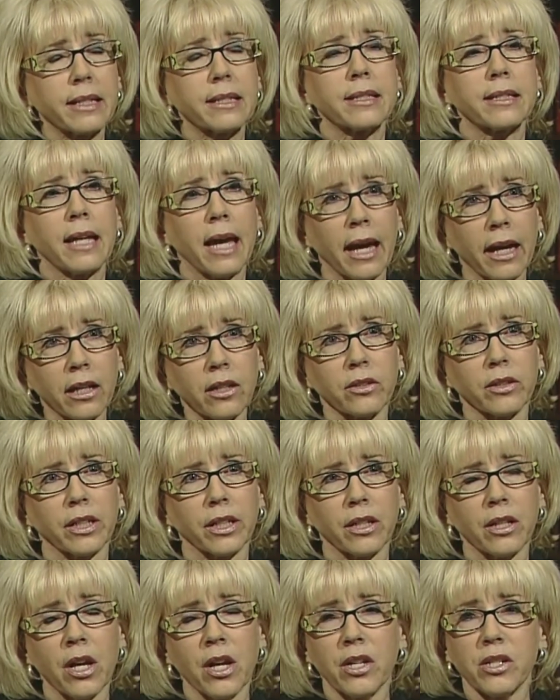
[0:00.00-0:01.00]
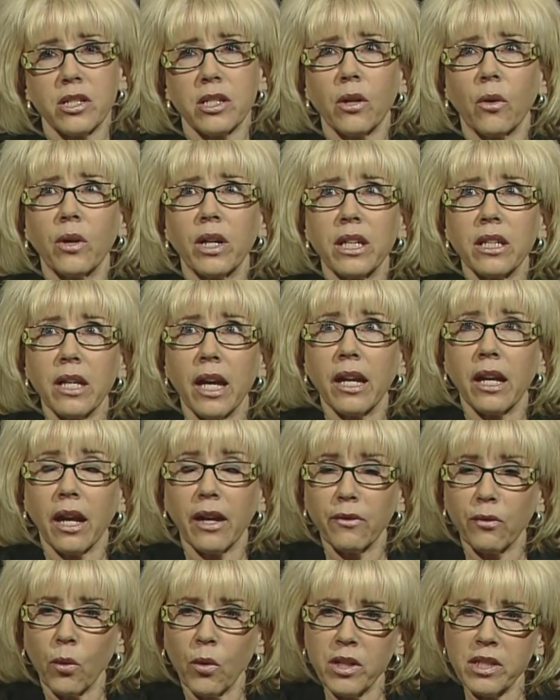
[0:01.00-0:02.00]
Exactly. So it is, and
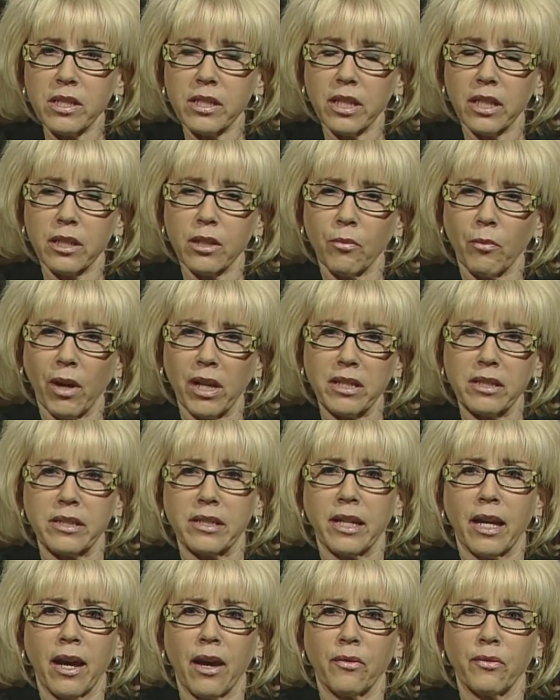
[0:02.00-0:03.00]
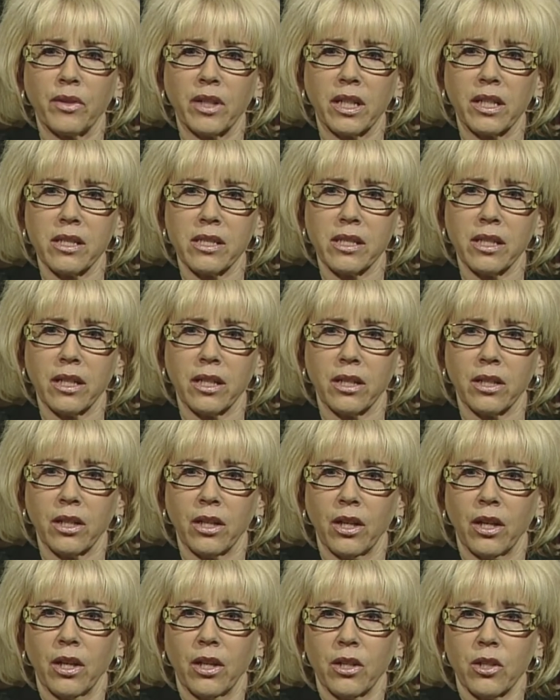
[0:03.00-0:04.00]
I've always said to my staff, it isn't
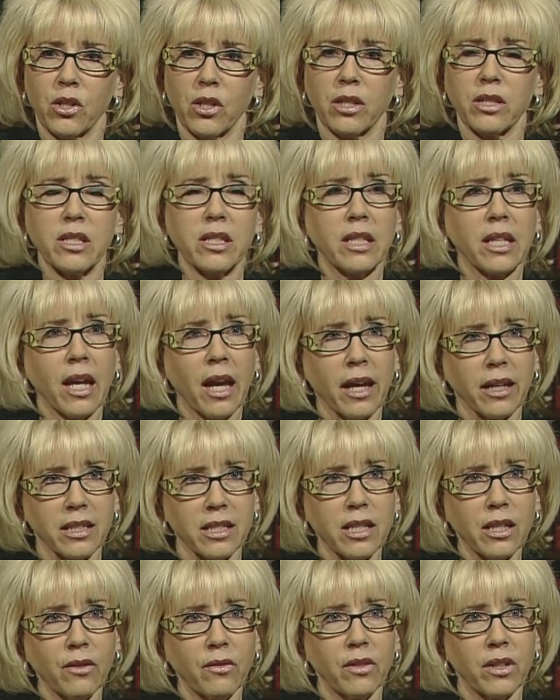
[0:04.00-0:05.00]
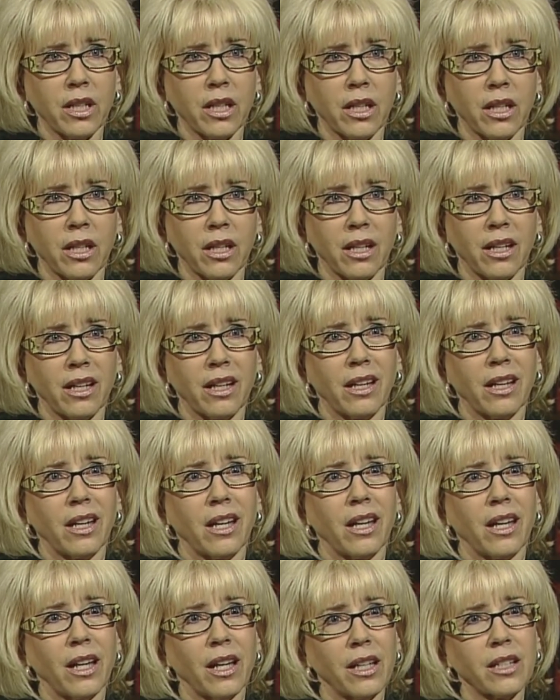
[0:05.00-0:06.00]
just the activity;
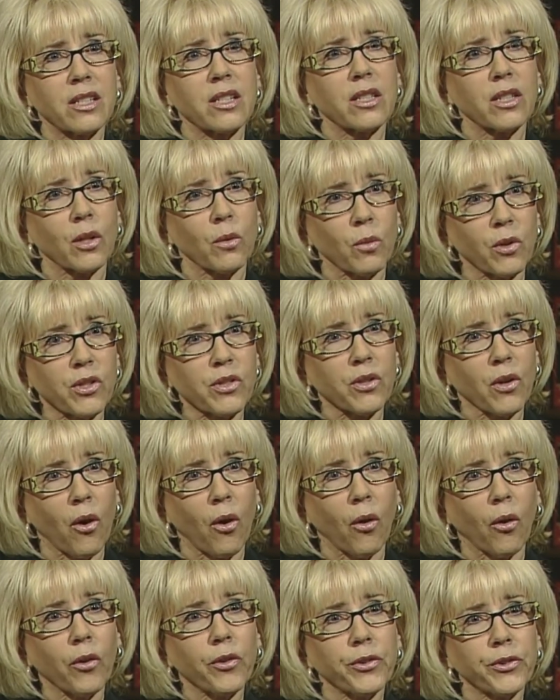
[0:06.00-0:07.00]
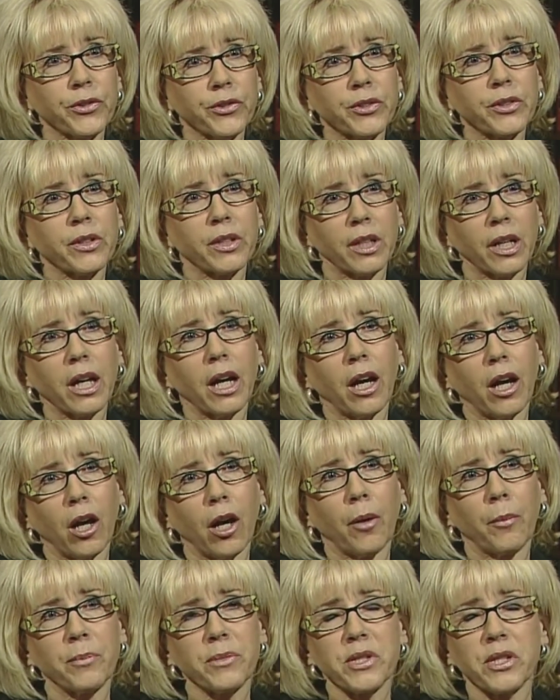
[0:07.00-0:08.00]
it's the results. Right.
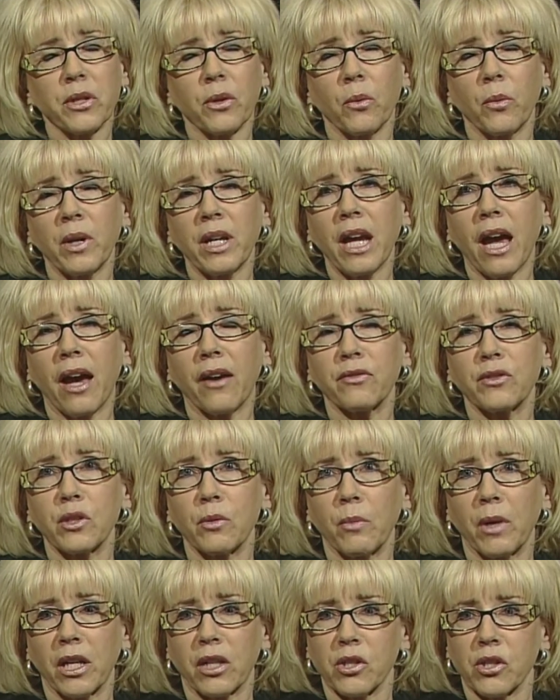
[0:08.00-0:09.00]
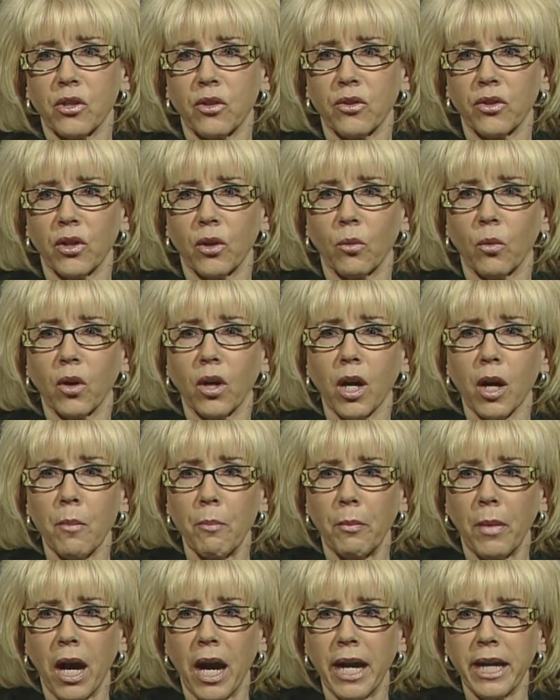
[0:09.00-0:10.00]
Um, so we have to make sure that we're
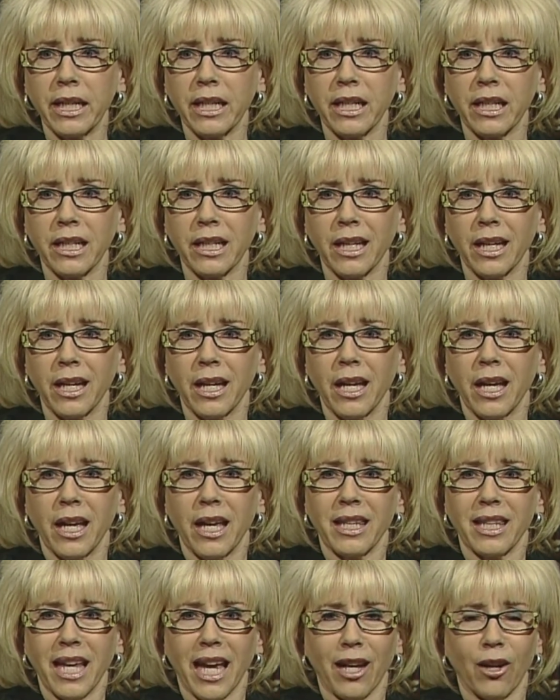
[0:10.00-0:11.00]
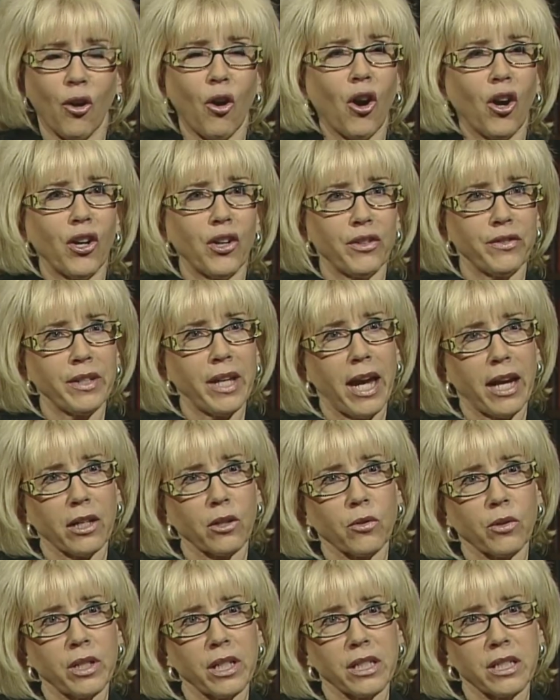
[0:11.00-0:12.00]
combining that art and
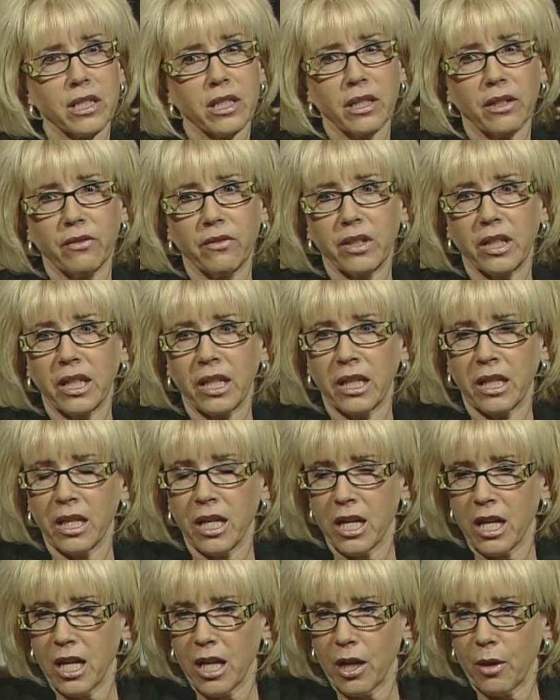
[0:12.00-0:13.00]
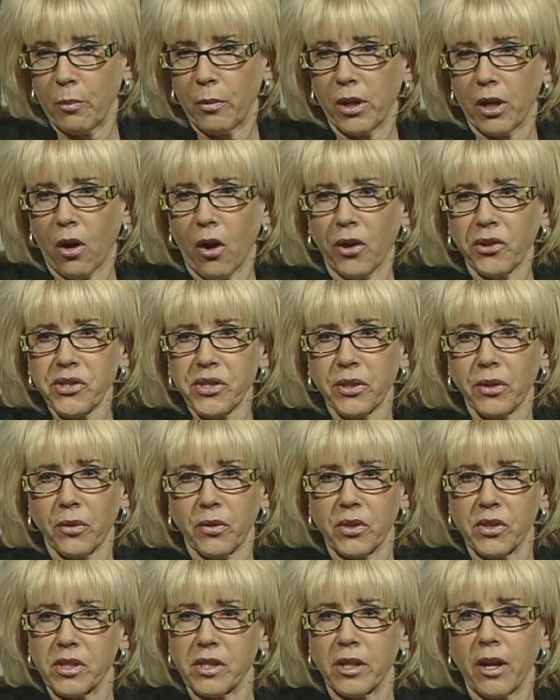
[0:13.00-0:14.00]
that creativity, but
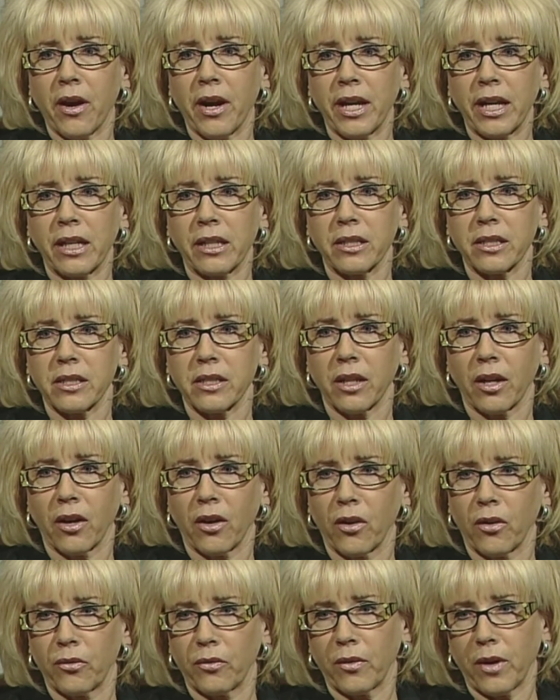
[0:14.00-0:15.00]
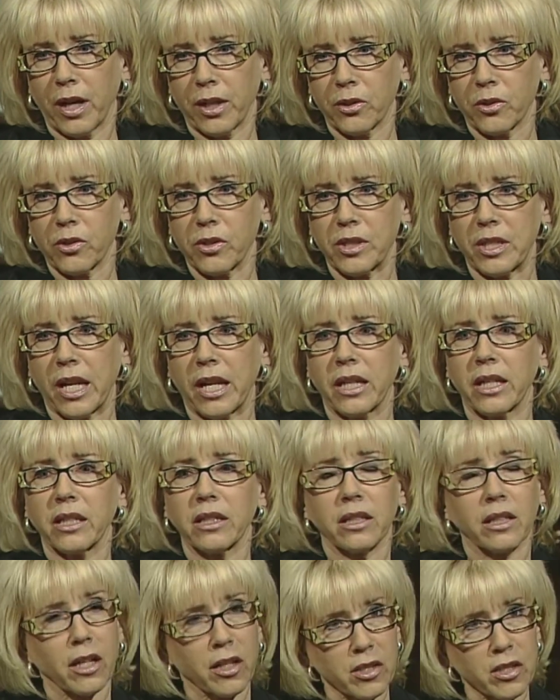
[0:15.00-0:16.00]
also the science of
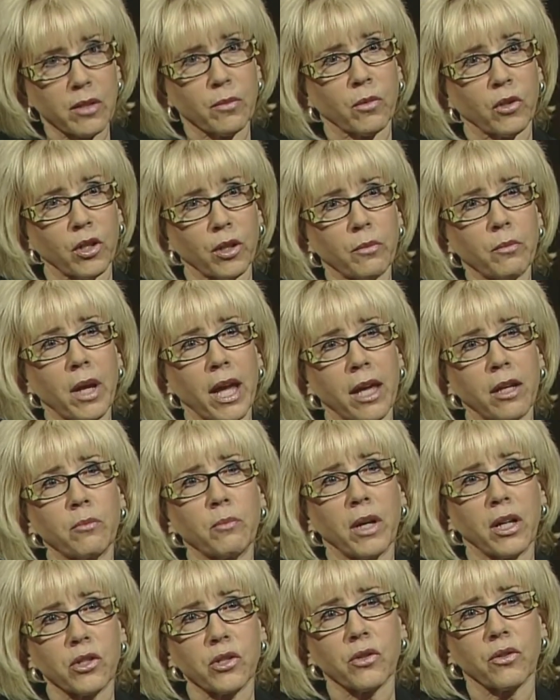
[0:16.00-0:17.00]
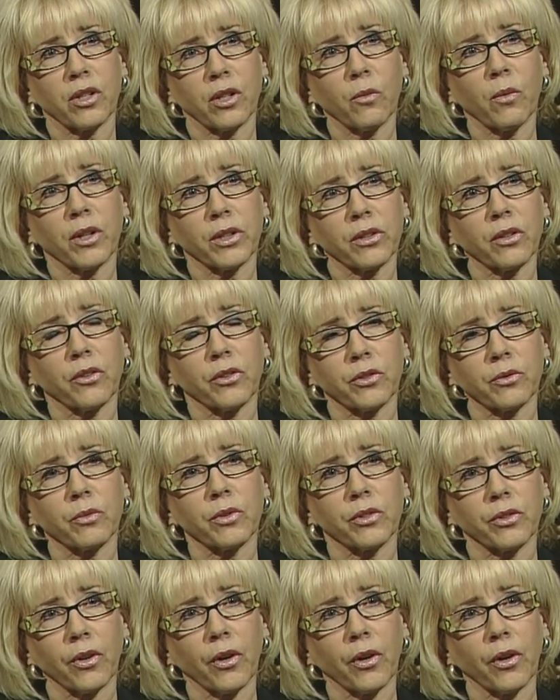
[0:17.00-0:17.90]
understanding the customer and, and measuring what those